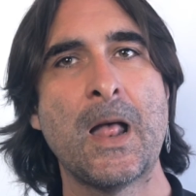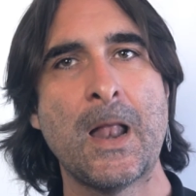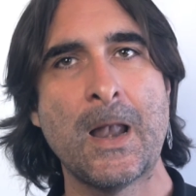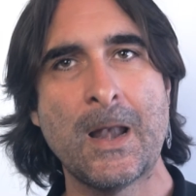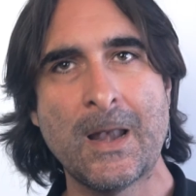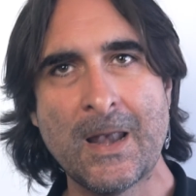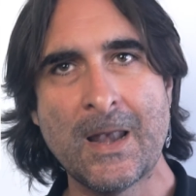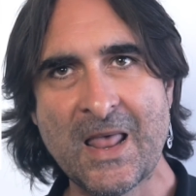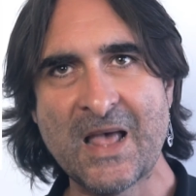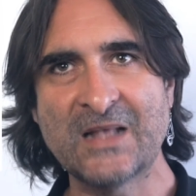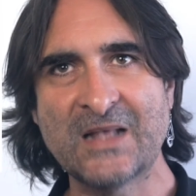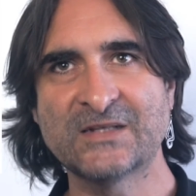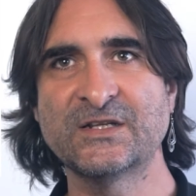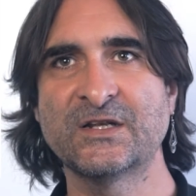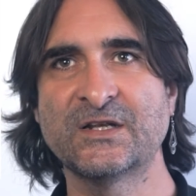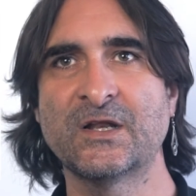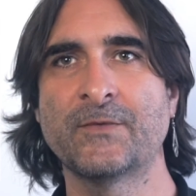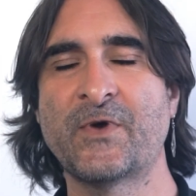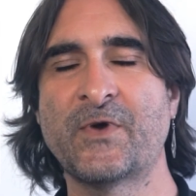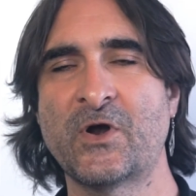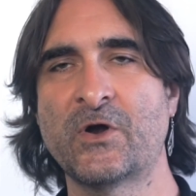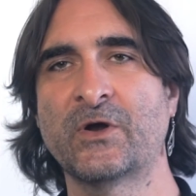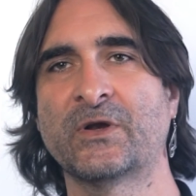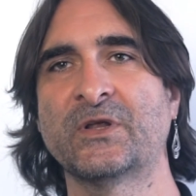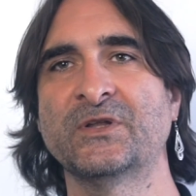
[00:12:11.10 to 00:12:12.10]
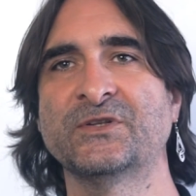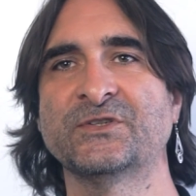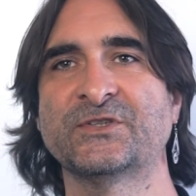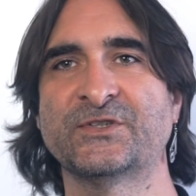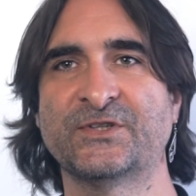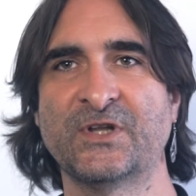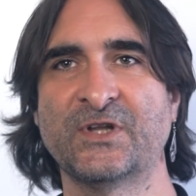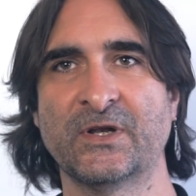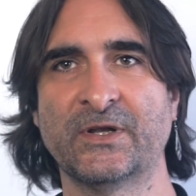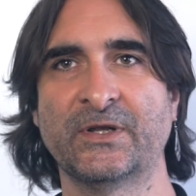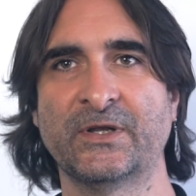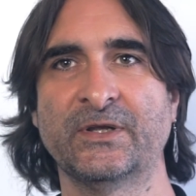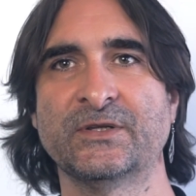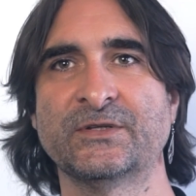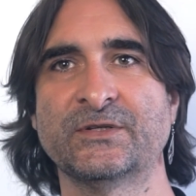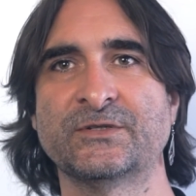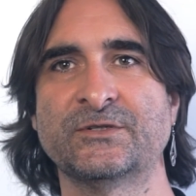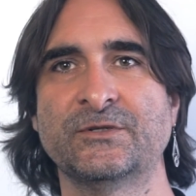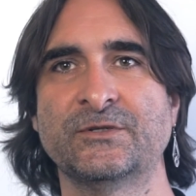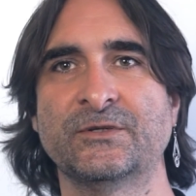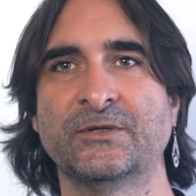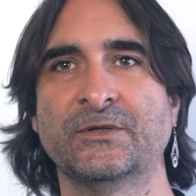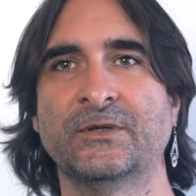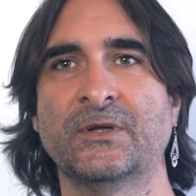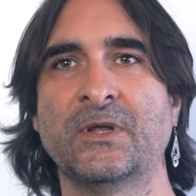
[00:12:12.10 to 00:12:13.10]
Latin American studies
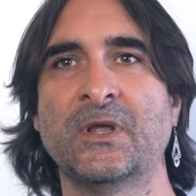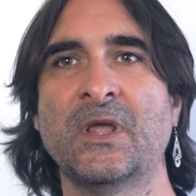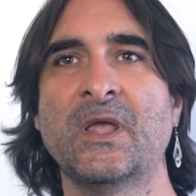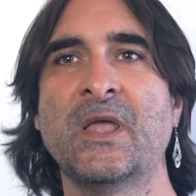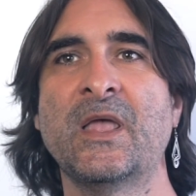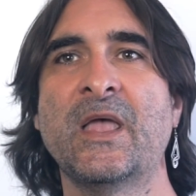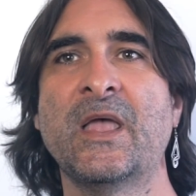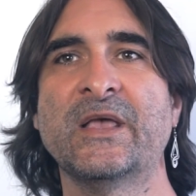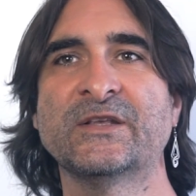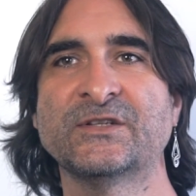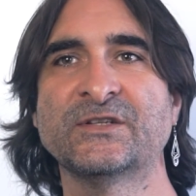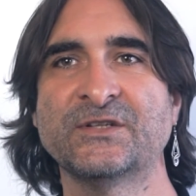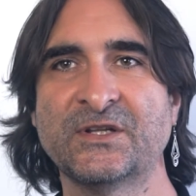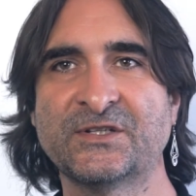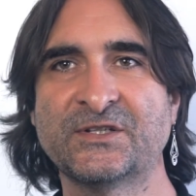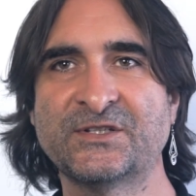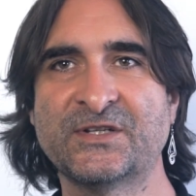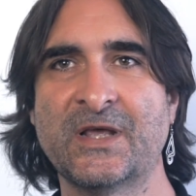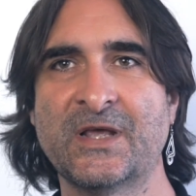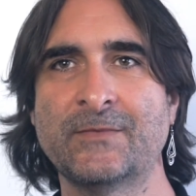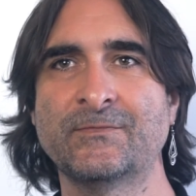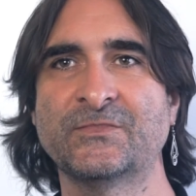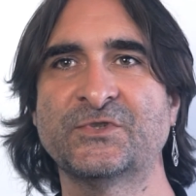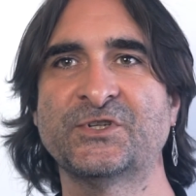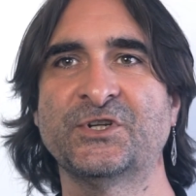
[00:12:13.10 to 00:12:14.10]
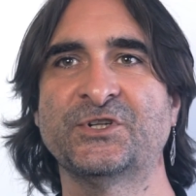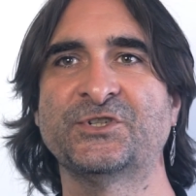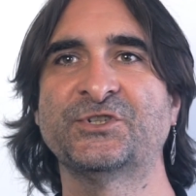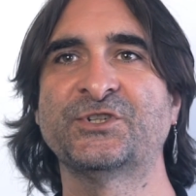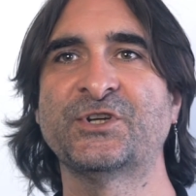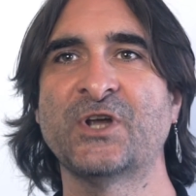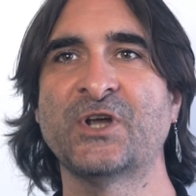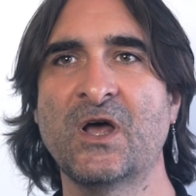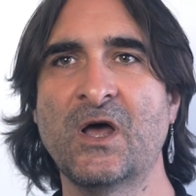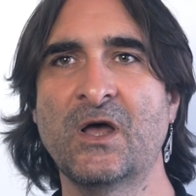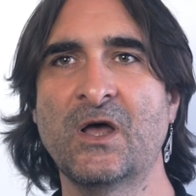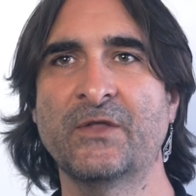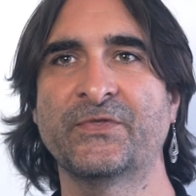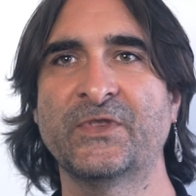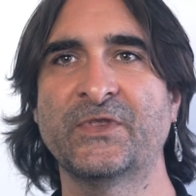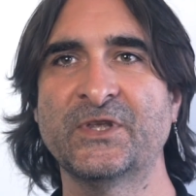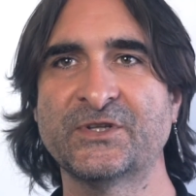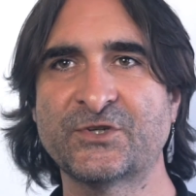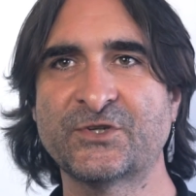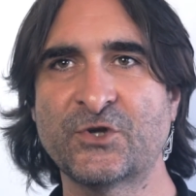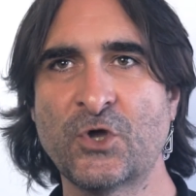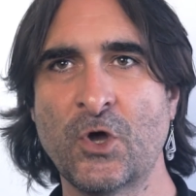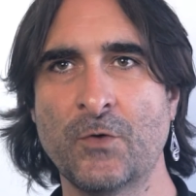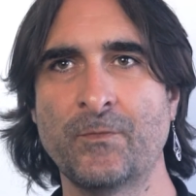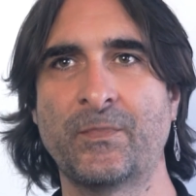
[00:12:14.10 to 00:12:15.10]
is an attempt to chart this
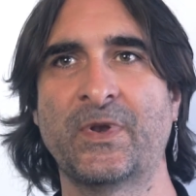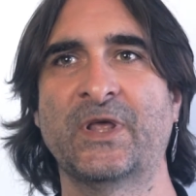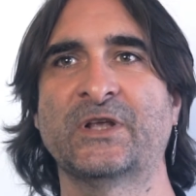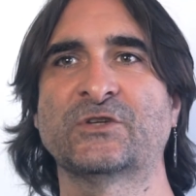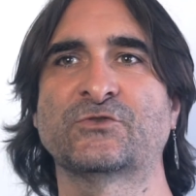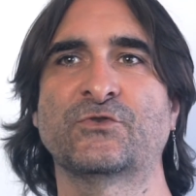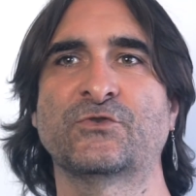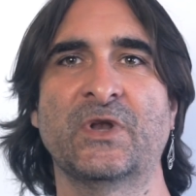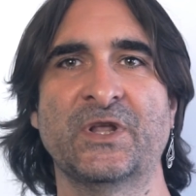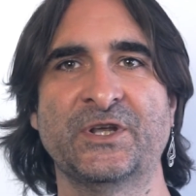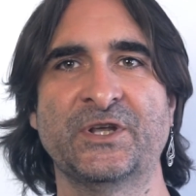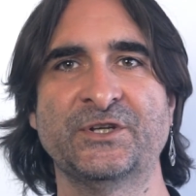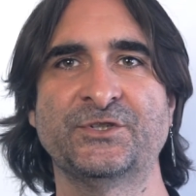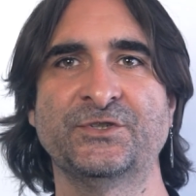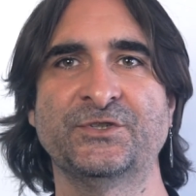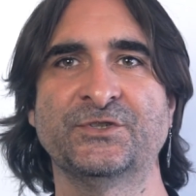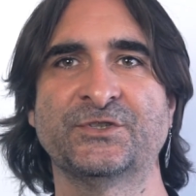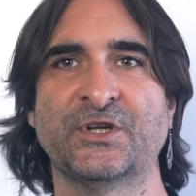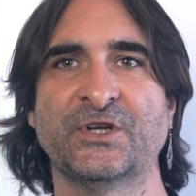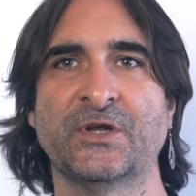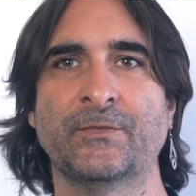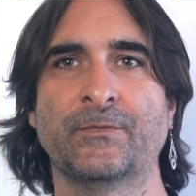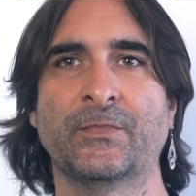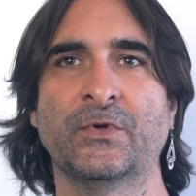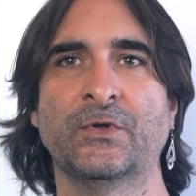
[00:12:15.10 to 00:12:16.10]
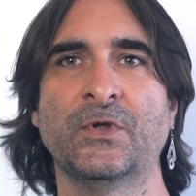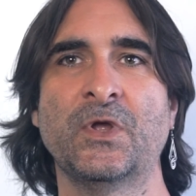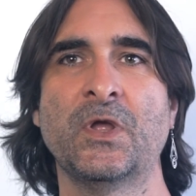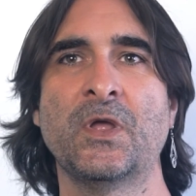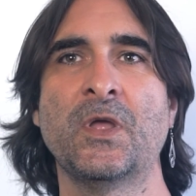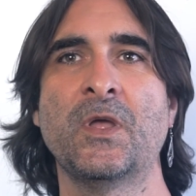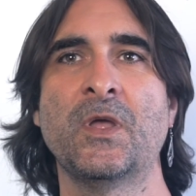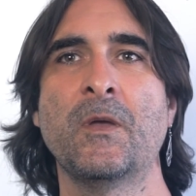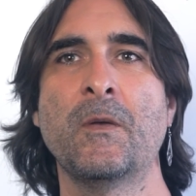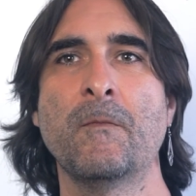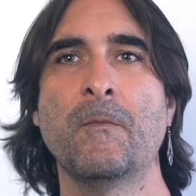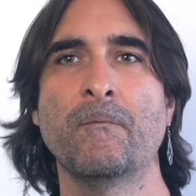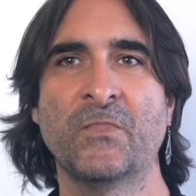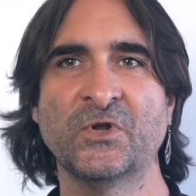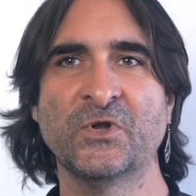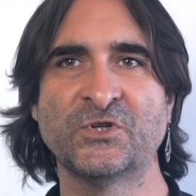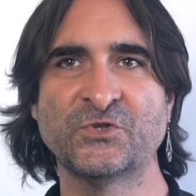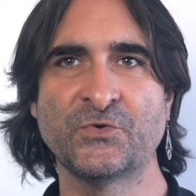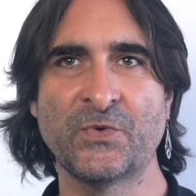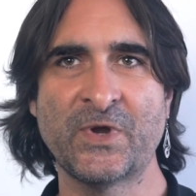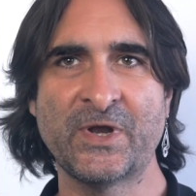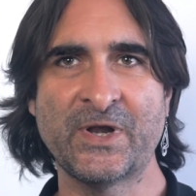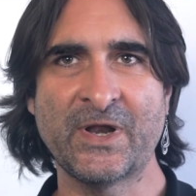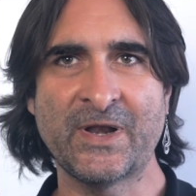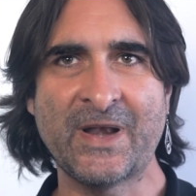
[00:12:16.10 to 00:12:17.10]
complex relationship
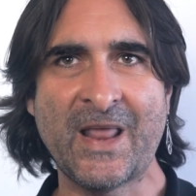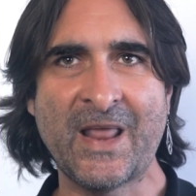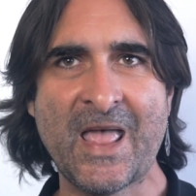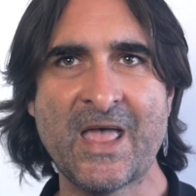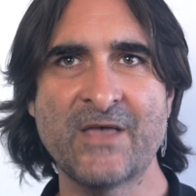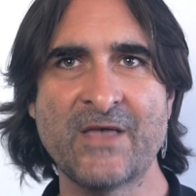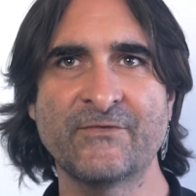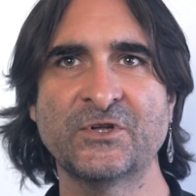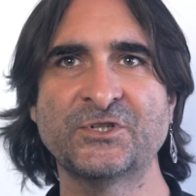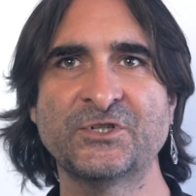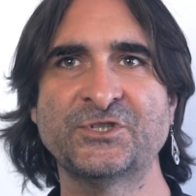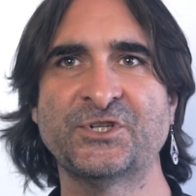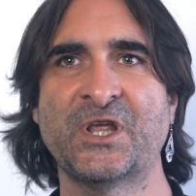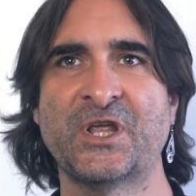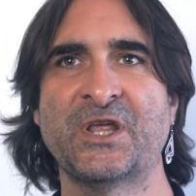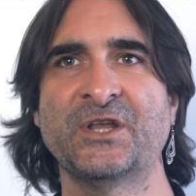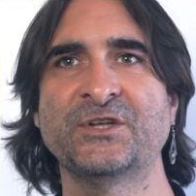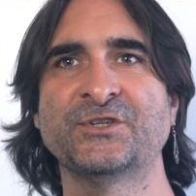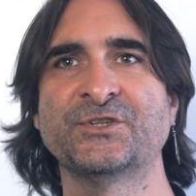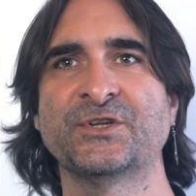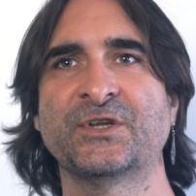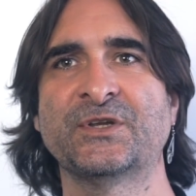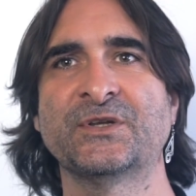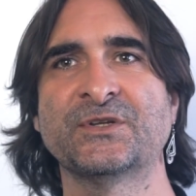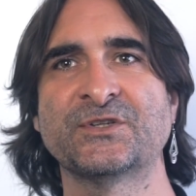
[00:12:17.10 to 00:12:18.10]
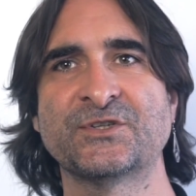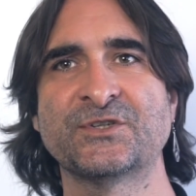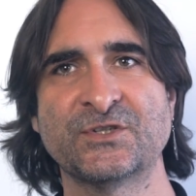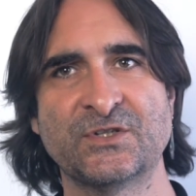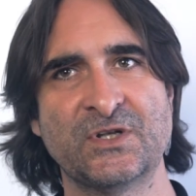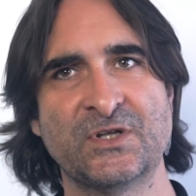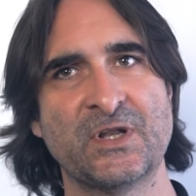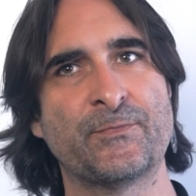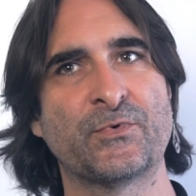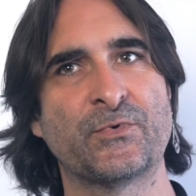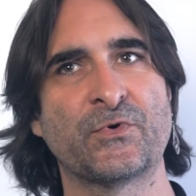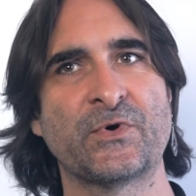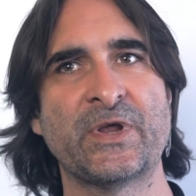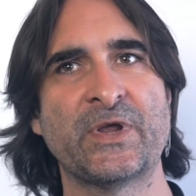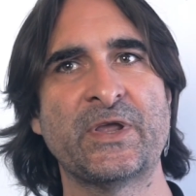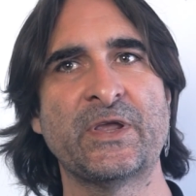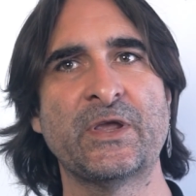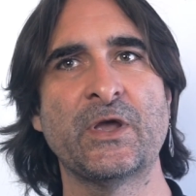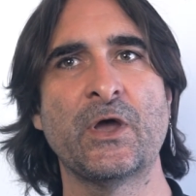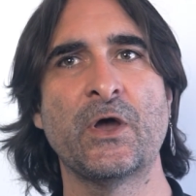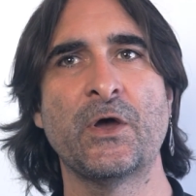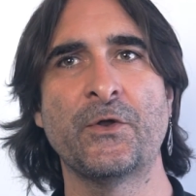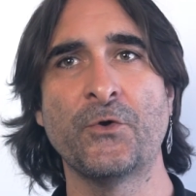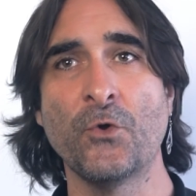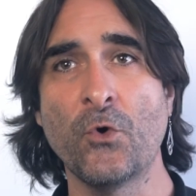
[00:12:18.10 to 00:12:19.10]
between an ever-changing, slippery,
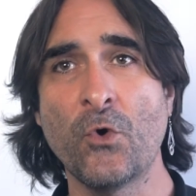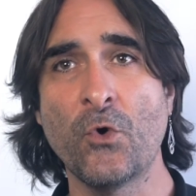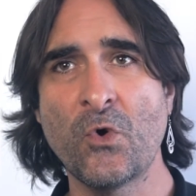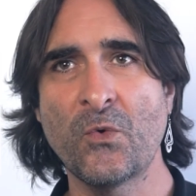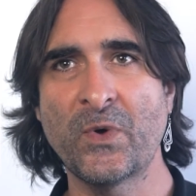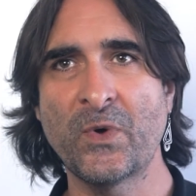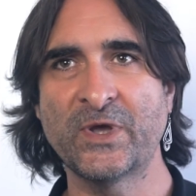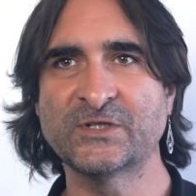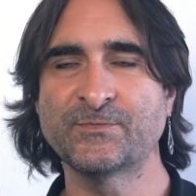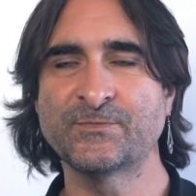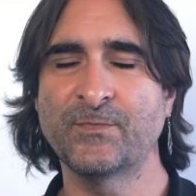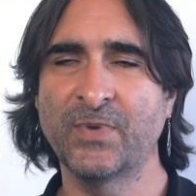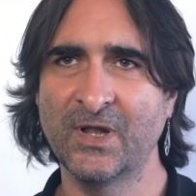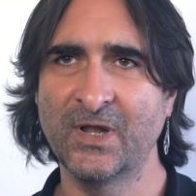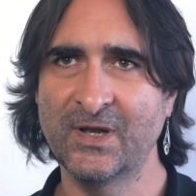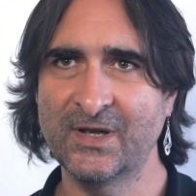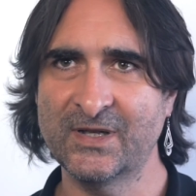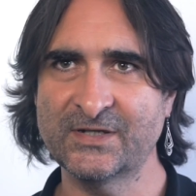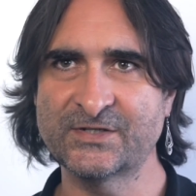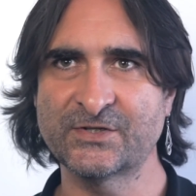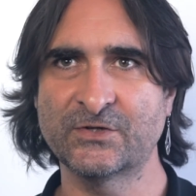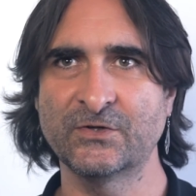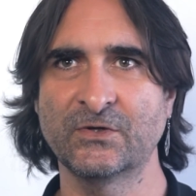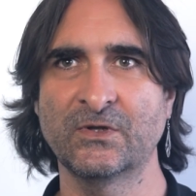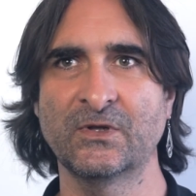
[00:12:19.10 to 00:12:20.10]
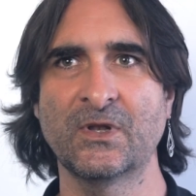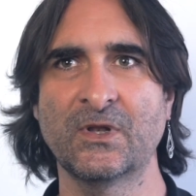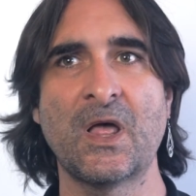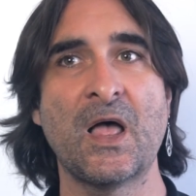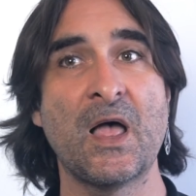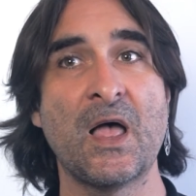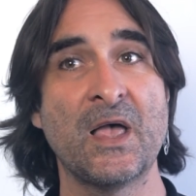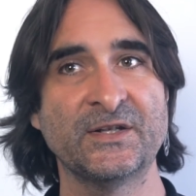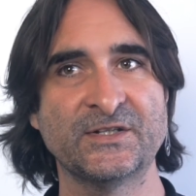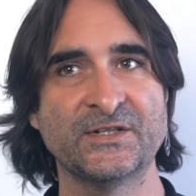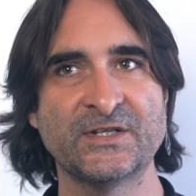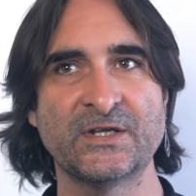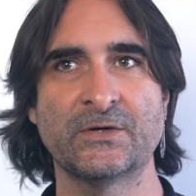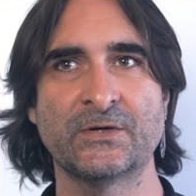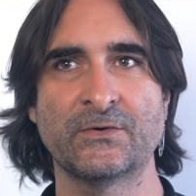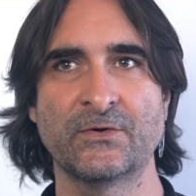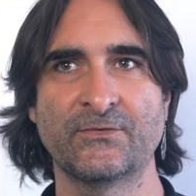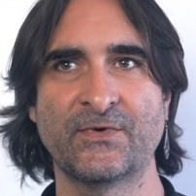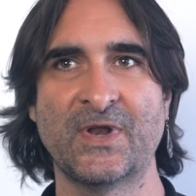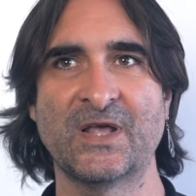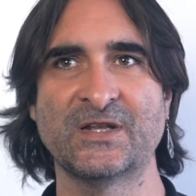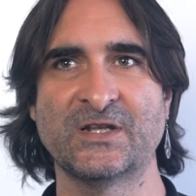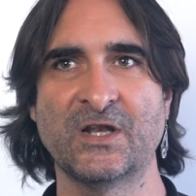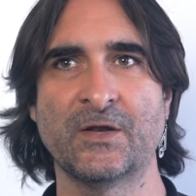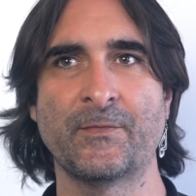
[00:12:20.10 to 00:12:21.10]
and always political idea of
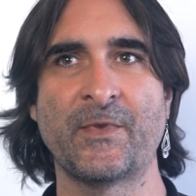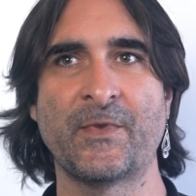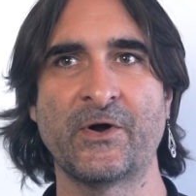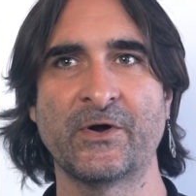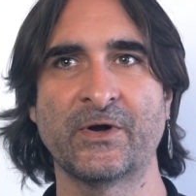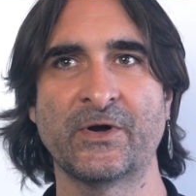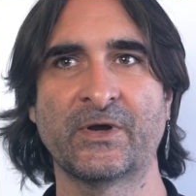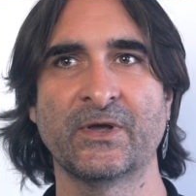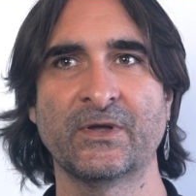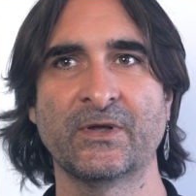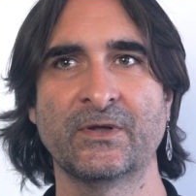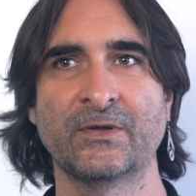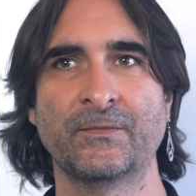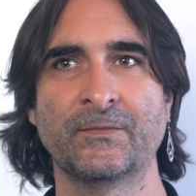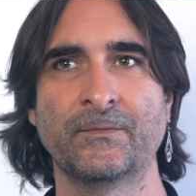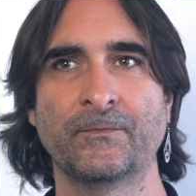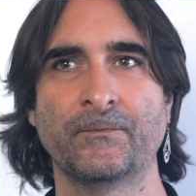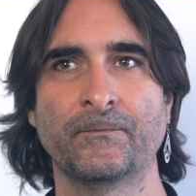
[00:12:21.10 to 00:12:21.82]
Latin America